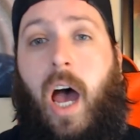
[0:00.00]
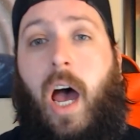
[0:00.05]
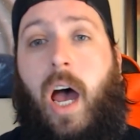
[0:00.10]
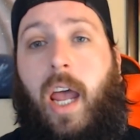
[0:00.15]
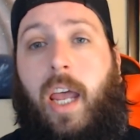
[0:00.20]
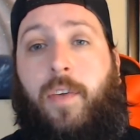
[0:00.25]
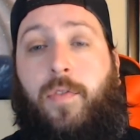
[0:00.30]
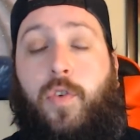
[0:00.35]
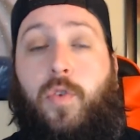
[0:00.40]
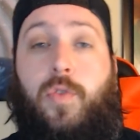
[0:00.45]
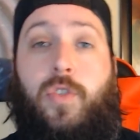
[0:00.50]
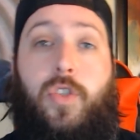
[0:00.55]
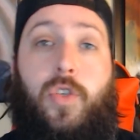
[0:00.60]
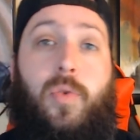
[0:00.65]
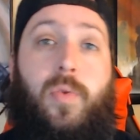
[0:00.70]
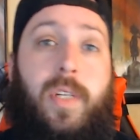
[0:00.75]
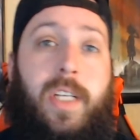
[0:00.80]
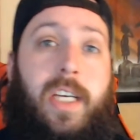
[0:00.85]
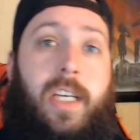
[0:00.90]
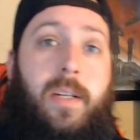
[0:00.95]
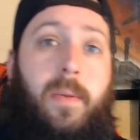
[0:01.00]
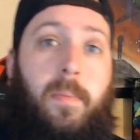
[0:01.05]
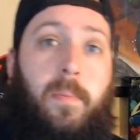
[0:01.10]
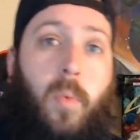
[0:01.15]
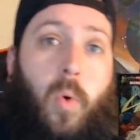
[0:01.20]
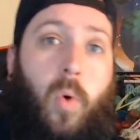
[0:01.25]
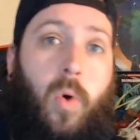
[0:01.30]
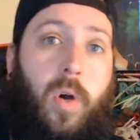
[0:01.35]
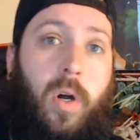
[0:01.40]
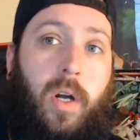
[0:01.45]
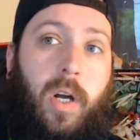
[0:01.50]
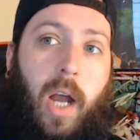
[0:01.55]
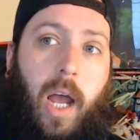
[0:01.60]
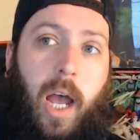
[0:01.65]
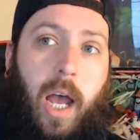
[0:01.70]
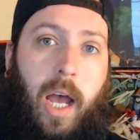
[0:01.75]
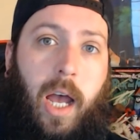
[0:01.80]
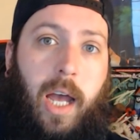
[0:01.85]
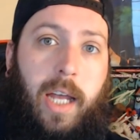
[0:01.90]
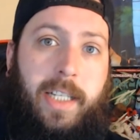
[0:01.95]
If you do need more
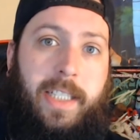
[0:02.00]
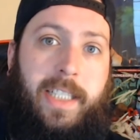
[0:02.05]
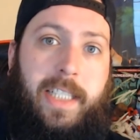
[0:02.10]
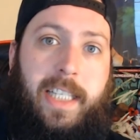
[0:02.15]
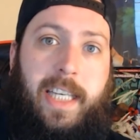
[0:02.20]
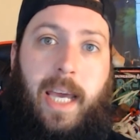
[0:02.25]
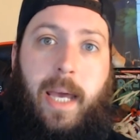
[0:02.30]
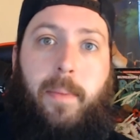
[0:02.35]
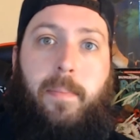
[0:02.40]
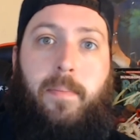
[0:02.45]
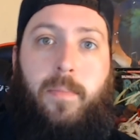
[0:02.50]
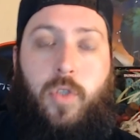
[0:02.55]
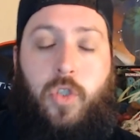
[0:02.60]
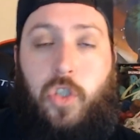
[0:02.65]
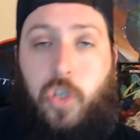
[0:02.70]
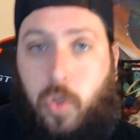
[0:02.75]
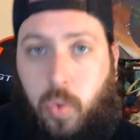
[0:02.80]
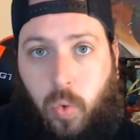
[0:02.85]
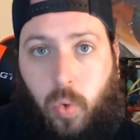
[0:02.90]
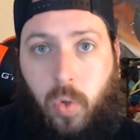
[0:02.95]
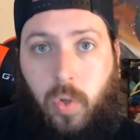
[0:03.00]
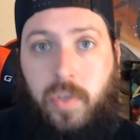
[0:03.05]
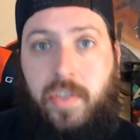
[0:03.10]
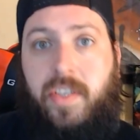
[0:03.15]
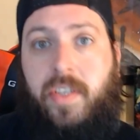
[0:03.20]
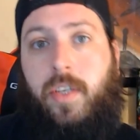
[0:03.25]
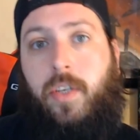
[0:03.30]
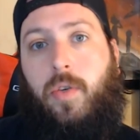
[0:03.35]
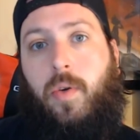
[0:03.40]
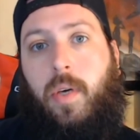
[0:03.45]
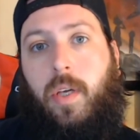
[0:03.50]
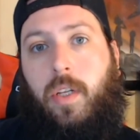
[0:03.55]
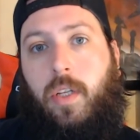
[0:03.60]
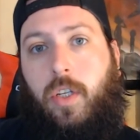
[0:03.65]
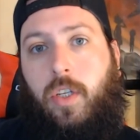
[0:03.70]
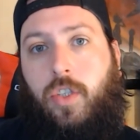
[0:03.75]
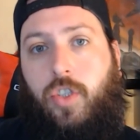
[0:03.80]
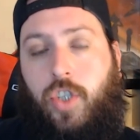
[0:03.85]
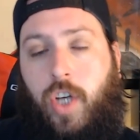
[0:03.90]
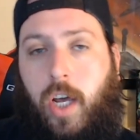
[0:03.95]
DM tools, you
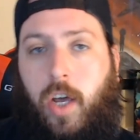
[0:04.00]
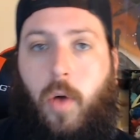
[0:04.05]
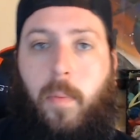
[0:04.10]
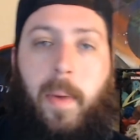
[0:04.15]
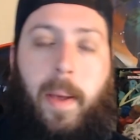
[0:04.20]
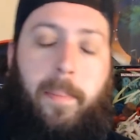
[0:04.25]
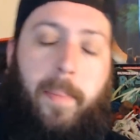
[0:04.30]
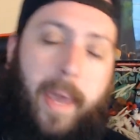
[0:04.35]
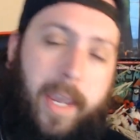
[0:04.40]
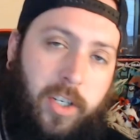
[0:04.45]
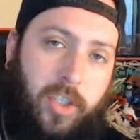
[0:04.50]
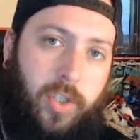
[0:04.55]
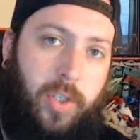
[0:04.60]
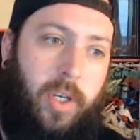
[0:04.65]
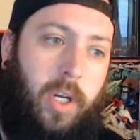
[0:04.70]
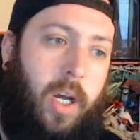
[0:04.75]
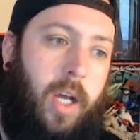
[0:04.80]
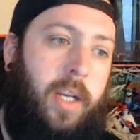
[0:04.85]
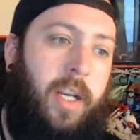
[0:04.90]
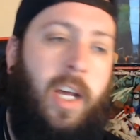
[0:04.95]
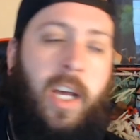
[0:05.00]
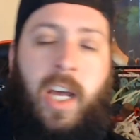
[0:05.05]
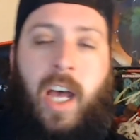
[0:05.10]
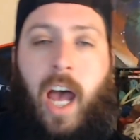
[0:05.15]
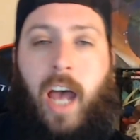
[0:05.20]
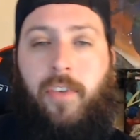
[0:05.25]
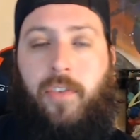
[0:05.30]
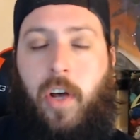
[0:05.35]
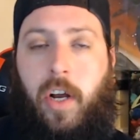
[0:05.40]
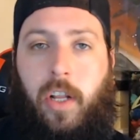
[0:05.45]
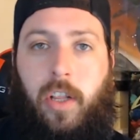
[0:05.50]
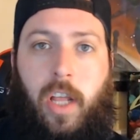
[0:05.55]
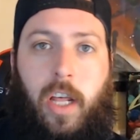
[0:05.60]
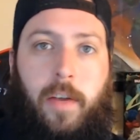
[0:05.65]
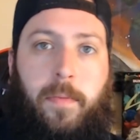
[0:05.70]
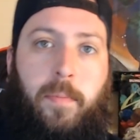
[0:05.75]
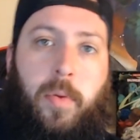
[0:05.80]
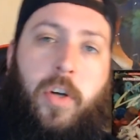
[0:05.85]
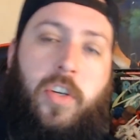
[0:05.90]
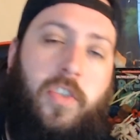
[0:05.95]
can check out my Patreon. I've got a lot
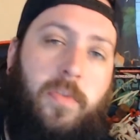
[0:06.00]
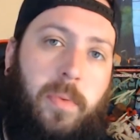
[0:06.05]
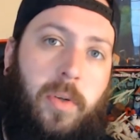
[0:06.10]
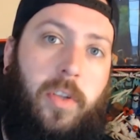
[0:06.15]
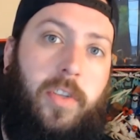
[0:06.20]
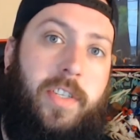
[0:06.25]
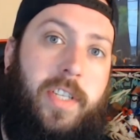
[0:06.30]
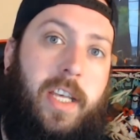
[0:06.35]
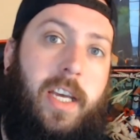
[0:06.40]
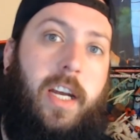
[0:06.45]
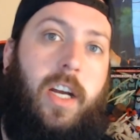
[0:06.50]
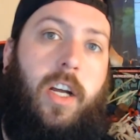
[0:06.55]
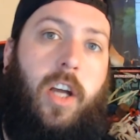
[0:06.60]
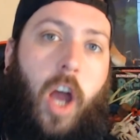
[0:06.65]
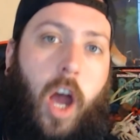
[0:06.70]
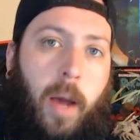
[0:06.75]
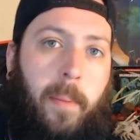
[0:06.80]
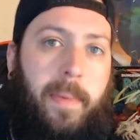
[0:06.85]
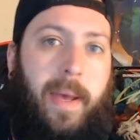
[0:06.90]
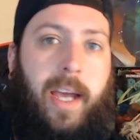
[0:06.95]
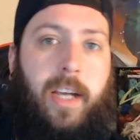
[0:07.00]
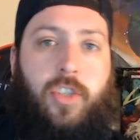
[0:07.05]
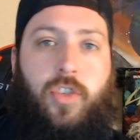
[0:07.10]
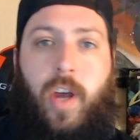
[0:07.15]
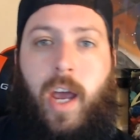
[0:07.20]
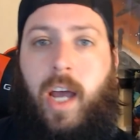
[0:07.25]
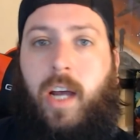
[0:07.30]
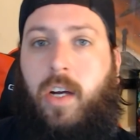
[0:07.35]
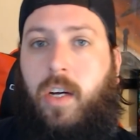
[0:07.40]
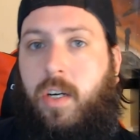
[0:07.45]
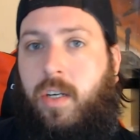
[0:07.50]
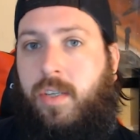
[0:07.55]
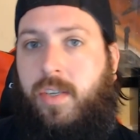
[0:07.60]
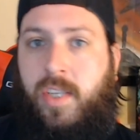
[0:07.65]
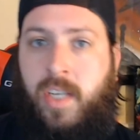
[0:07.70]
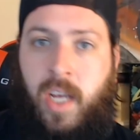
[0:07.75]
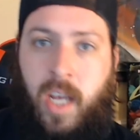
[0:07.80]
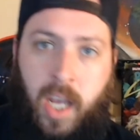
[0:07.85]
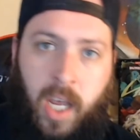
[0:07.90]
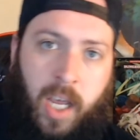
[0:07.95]
of printables there, combat trackers,
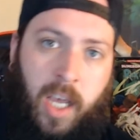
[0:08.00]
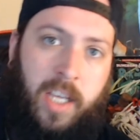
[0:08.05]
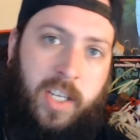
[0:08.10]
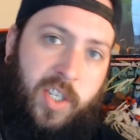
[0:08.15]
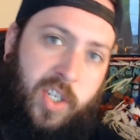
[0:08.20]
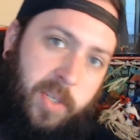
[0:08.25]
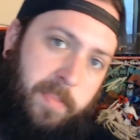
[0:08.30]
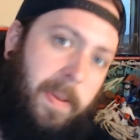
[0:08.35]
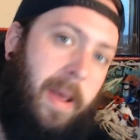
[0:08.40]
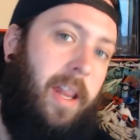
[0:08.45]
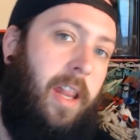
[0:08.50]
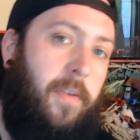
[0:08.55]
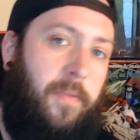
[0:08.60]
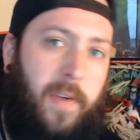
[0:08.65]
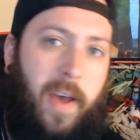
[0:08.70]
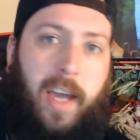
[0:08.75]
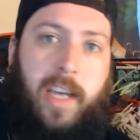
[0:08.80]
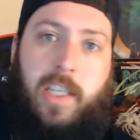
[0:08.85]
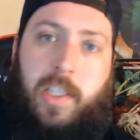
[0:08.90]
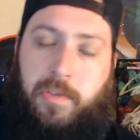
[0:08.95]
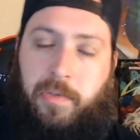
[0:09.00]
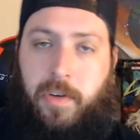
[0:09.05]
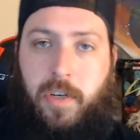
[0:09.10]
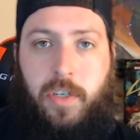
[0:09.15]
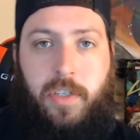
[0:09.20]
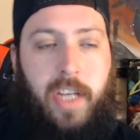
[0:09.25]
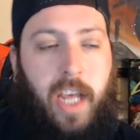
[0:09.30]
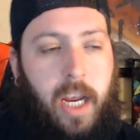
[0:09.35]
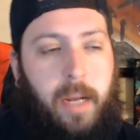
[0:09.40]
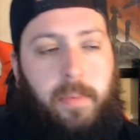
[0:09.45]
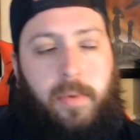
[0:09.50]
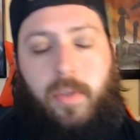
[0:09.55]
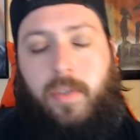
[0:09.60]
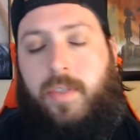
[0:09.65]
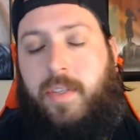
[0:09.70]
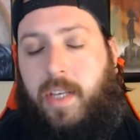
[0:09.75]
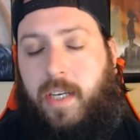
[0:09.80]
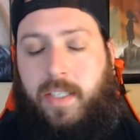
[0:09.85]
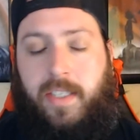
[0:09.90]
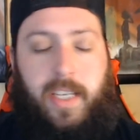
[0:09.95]
spell effects for your tables,
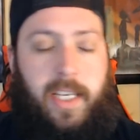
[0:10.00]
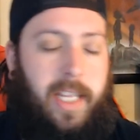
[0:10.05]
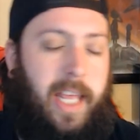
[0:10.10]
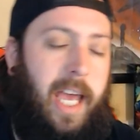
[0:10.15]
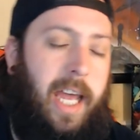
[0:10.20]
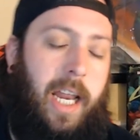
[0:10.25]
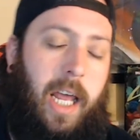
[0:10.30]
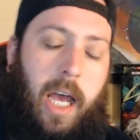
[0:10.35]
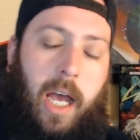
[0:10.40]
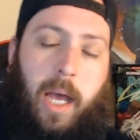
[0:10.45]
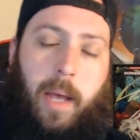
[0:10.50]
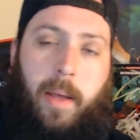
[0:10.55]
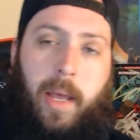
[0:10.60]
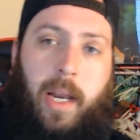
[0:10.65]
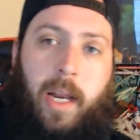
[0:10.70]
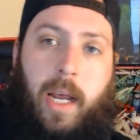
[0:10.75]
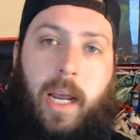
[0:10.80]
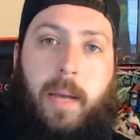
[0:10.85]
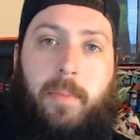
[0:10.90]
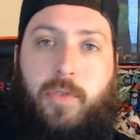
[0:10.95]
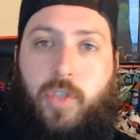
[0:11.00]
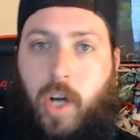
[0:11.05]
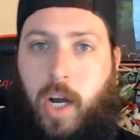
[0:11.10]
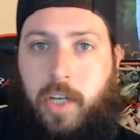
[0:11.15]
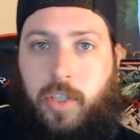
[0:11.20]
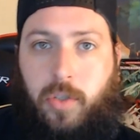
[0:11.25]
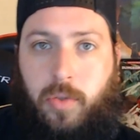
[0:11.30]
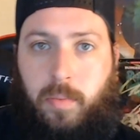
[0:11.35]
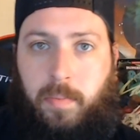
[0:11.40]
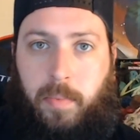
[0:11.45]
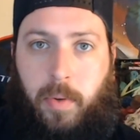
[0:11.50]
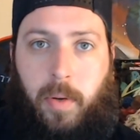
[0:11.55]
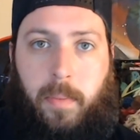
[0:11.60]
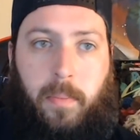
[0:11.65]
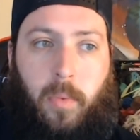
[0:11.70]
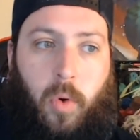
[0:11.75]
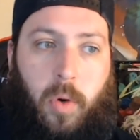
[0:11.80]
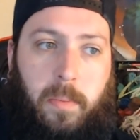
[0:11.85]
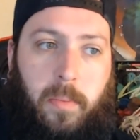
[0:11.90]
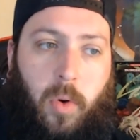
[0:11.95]
things like that, and I am trying to put
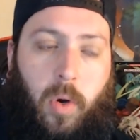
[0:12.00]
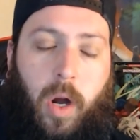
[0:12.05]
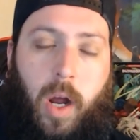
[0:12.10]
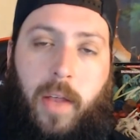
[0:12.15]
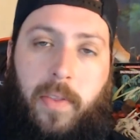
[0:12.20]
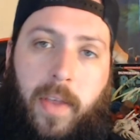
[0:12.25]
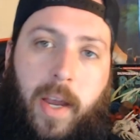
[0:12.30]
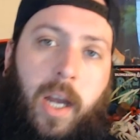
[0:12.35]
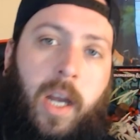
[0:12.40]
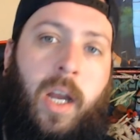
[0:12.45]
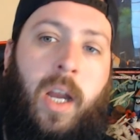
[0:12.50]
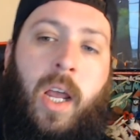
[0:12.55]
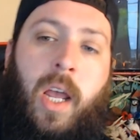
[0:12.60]
more and more on there.